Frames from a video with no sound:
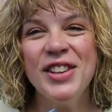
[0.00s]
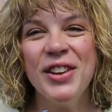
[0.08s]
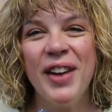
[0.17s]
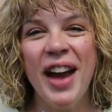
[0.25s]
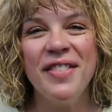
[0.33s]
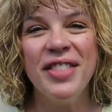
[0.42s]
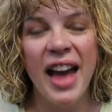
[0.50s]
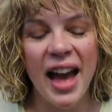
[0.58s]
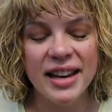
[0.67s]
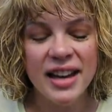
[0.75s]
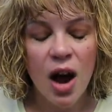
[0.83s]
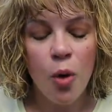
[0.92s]
so you have
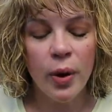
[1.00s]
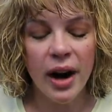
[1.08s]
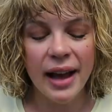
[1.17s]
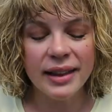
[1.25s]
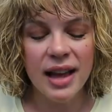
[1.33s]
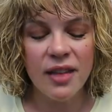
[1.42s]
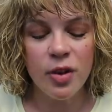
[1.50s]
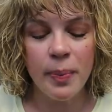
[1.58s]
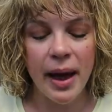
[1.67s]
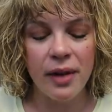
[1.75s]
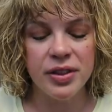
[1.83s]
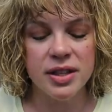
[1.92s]
that. What I love
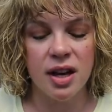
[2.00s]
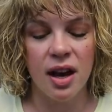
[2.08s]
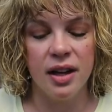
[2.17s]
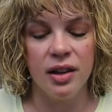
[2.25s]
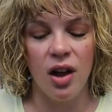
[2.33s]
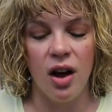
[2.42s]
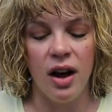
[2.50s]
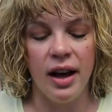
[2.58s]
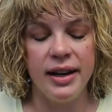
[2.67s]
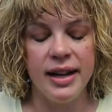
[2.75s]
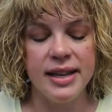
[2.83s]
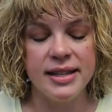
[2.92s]
about the Tana
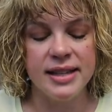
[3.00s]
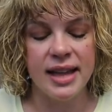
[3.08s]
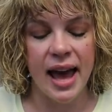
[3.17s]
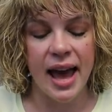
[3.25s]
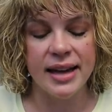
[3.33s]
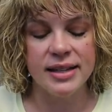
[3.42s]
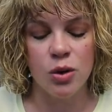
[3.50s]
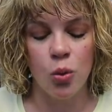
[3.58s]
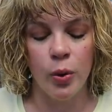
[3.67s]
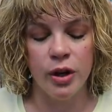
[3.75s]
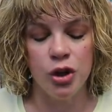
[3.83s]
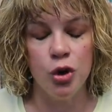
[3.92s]
Lawn is that
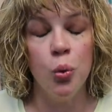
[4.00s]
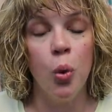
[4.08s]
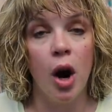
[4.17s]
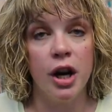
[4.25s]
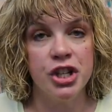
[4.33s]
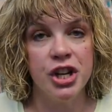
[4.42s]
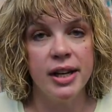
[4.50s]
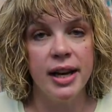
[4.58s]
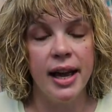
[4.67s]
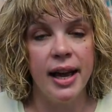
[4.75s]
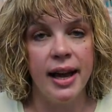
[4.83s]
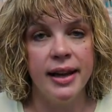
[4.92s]
when you wash
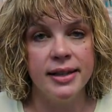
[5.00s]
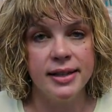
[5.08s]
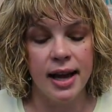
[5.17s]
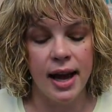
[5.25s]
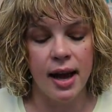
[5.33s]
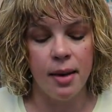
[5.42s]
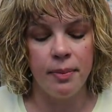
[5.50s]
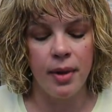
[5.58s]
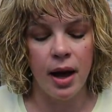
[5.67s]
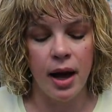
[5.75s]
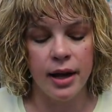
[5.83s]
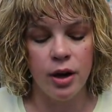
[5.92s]
it and
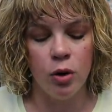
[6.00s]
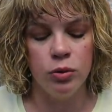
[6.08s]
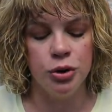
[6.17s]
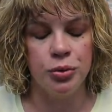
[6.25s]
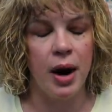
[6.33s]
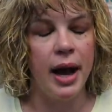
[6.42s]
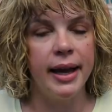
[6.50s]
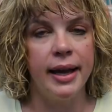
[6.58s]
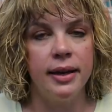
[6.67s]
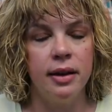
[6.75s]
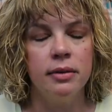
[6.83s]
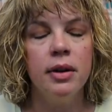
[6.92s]
um, I don't dry
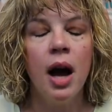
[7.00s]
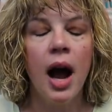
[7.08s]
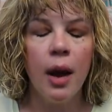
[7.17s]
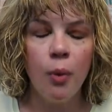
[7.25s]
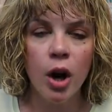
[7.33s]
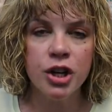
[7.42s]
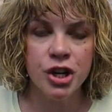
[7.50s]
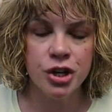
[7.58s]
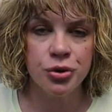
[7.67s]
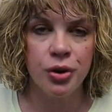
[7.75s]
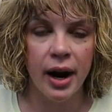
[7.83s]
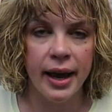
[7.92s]
it, I wash it
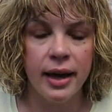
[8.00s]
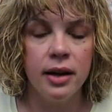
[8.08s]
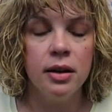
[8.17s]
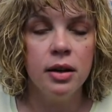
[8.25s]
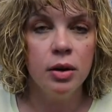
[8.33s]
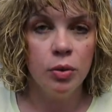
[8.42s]
and dry it